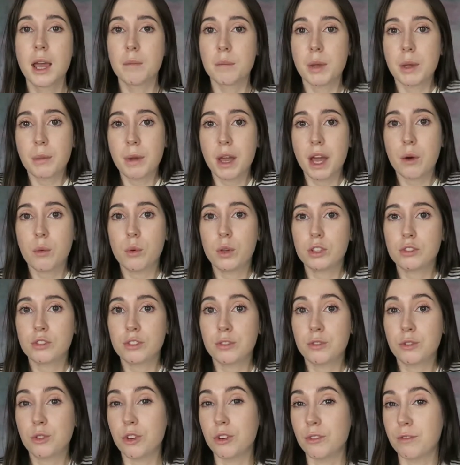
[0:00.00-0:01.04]
Maybe I will
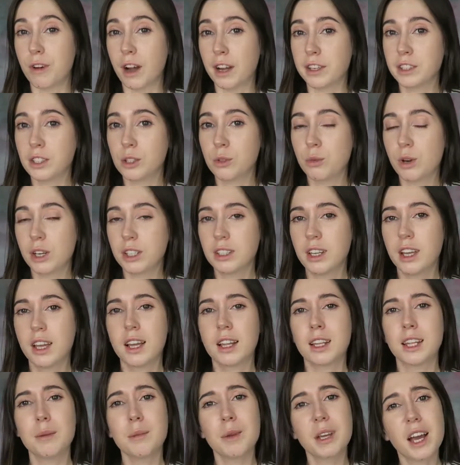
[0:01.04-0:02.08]
review a vinyl one.
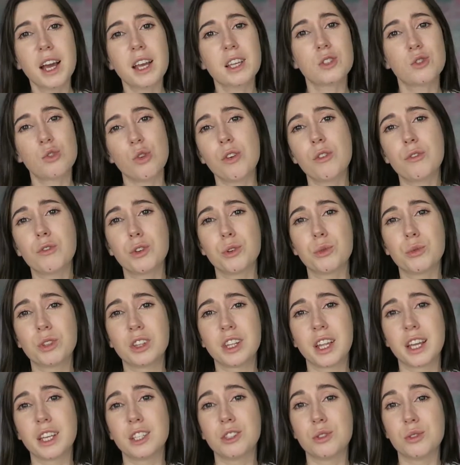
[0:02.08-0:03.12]
Let me guys know if you would
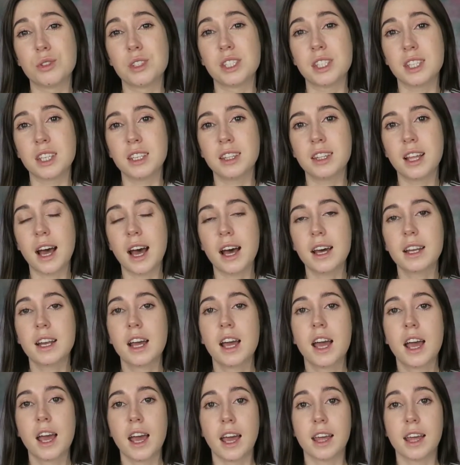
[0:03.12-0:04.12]
like to see that